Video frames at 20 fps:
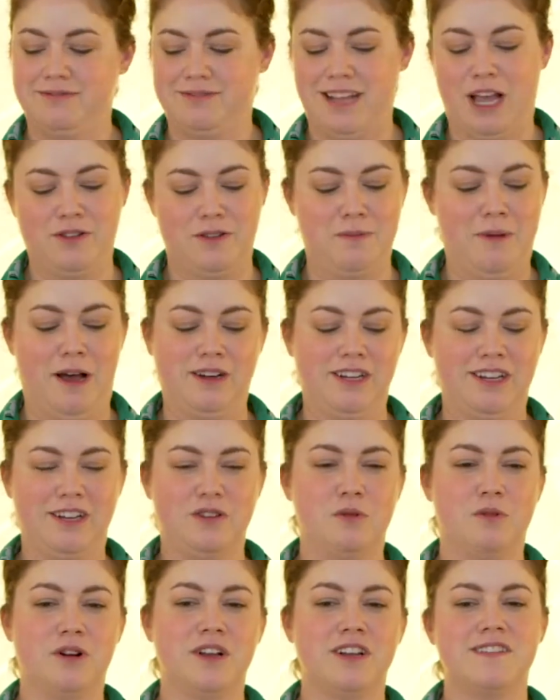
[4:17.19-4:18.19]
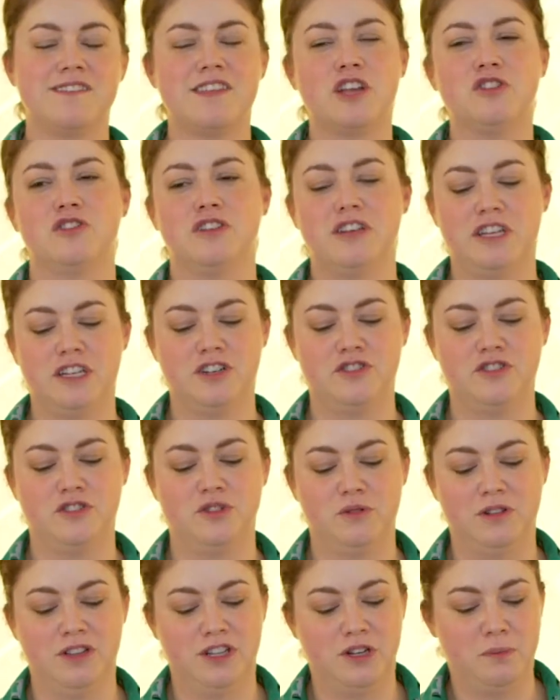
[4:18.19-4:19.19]
How's about it? We're essentially going to
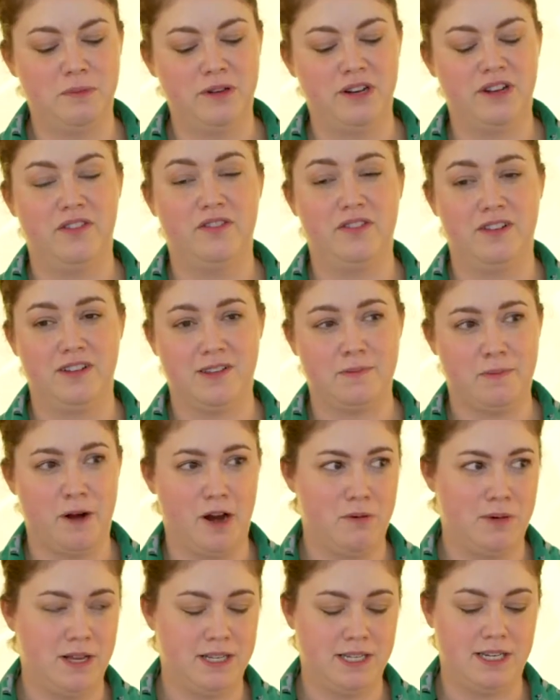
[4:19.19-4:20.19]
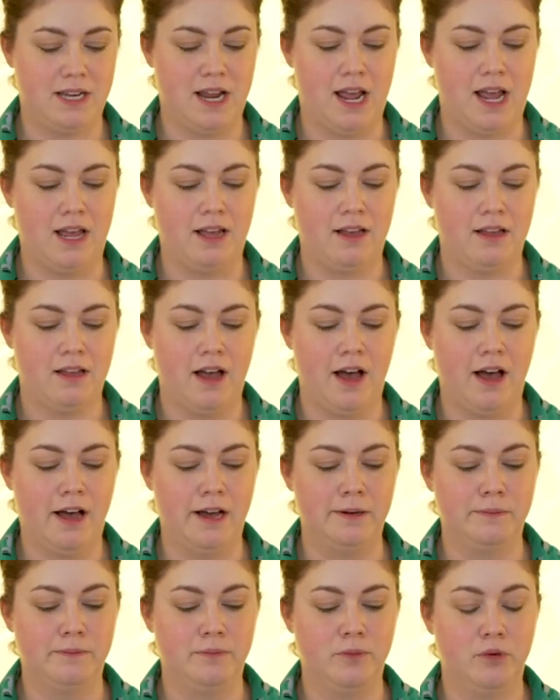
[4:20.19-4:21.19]
do a little bit of an experiment today
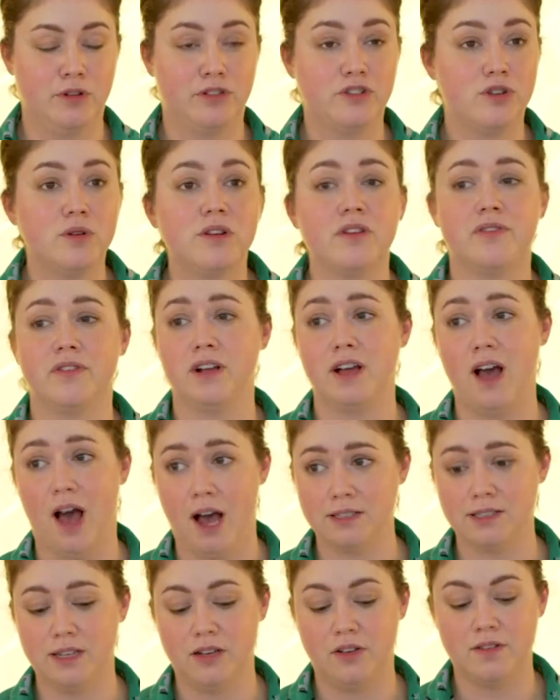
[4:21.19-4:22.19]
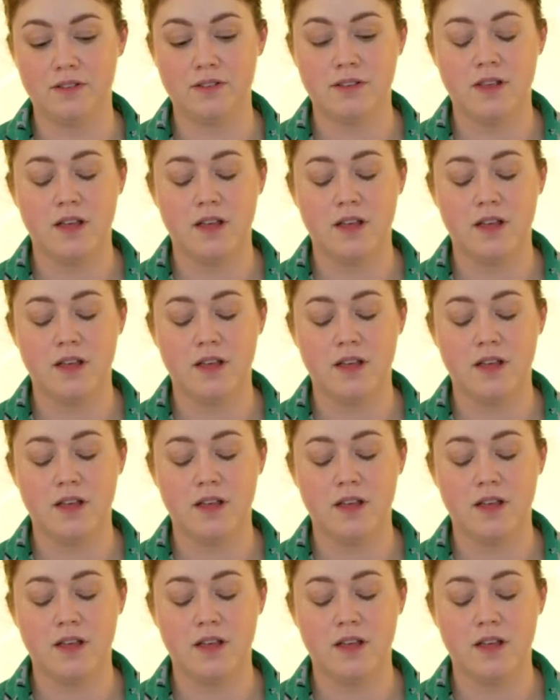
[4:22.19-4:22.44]
with two different cocktails.